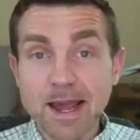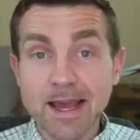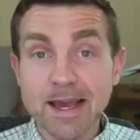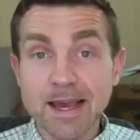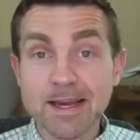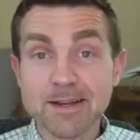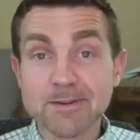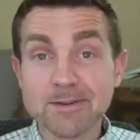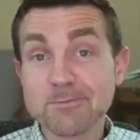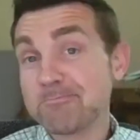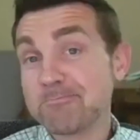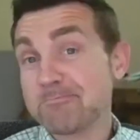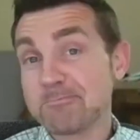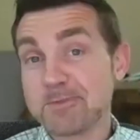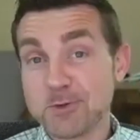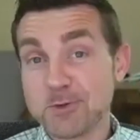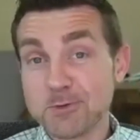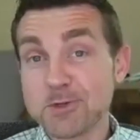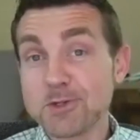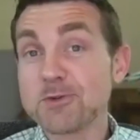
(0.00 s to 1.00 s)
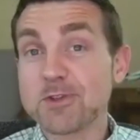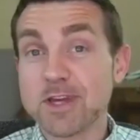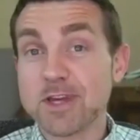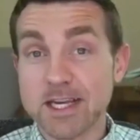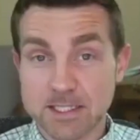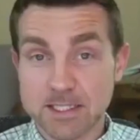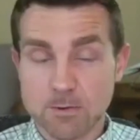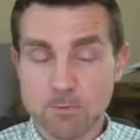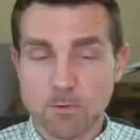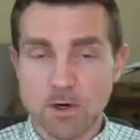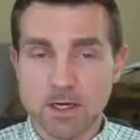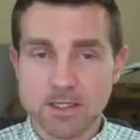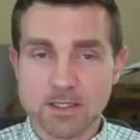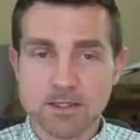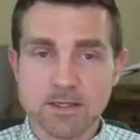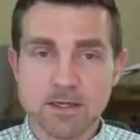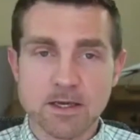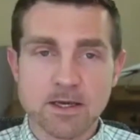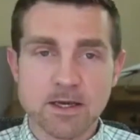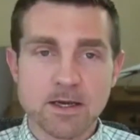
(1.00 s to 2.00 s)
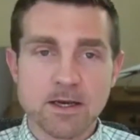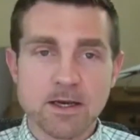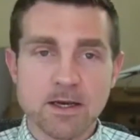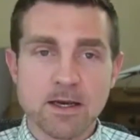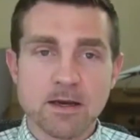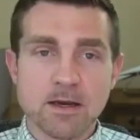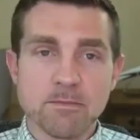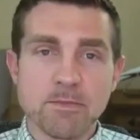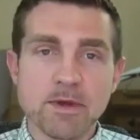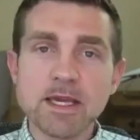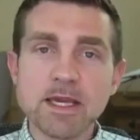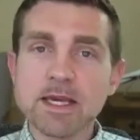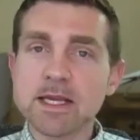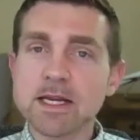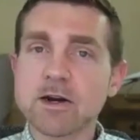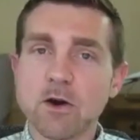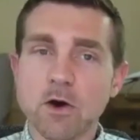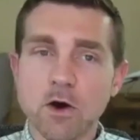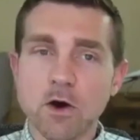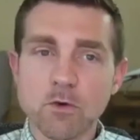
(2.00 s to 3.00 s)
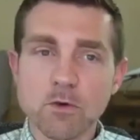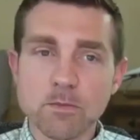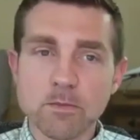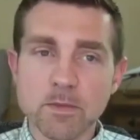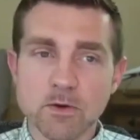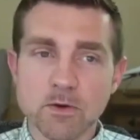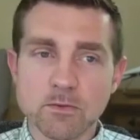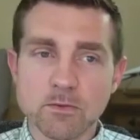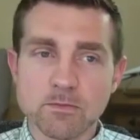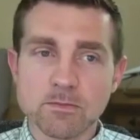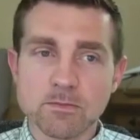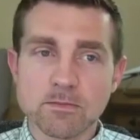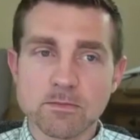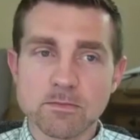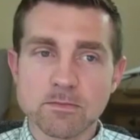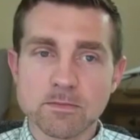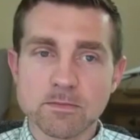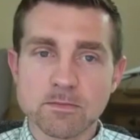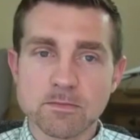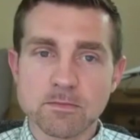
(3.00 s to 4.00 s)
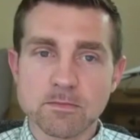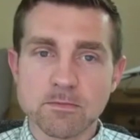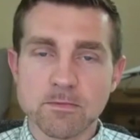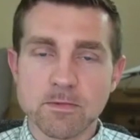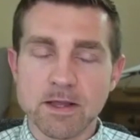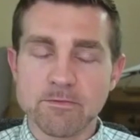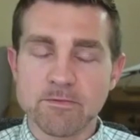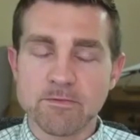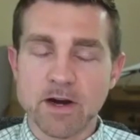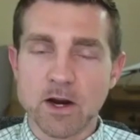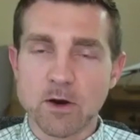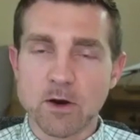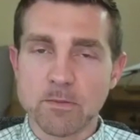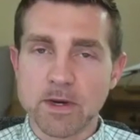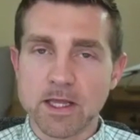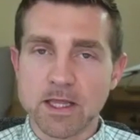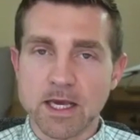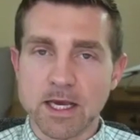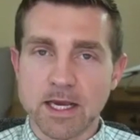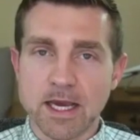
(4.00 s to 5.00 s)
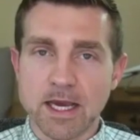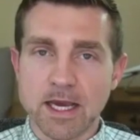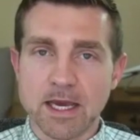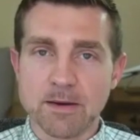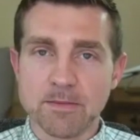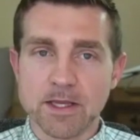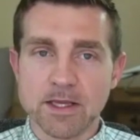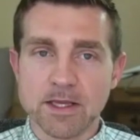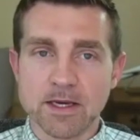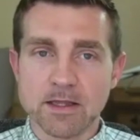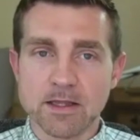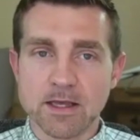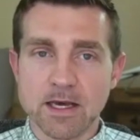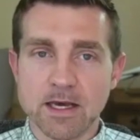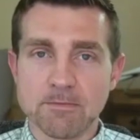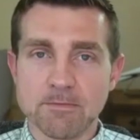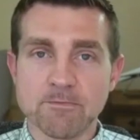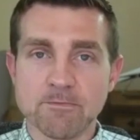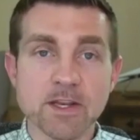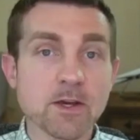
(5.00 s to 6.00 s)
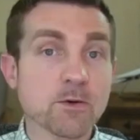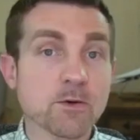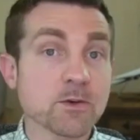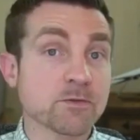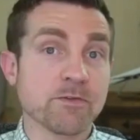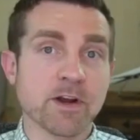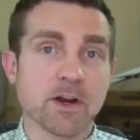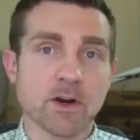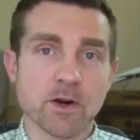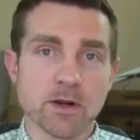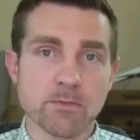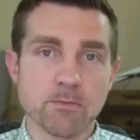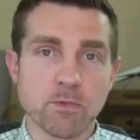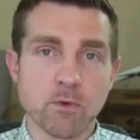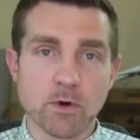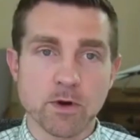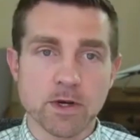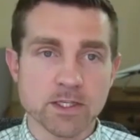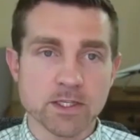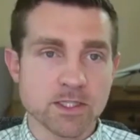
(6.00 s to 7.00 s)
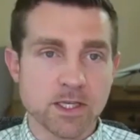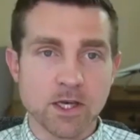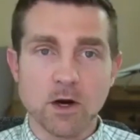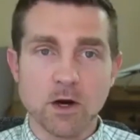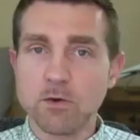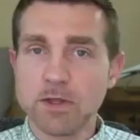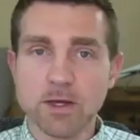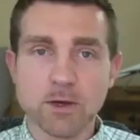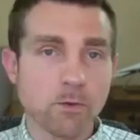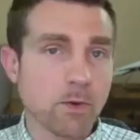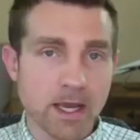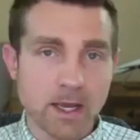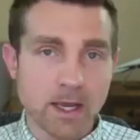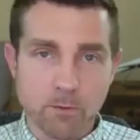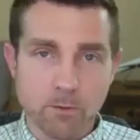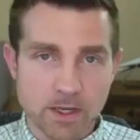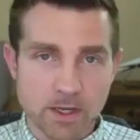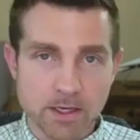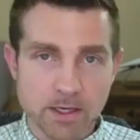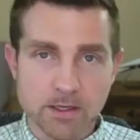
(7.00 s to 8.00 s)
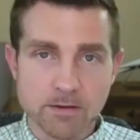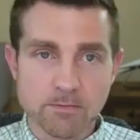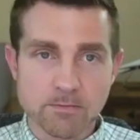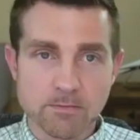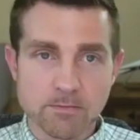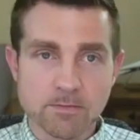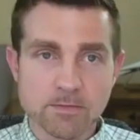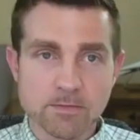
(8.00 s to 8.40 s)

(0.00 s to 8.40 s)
and do two things at once. Being in an all remote environment like I am at GitLab, video is very important. It's the only way we can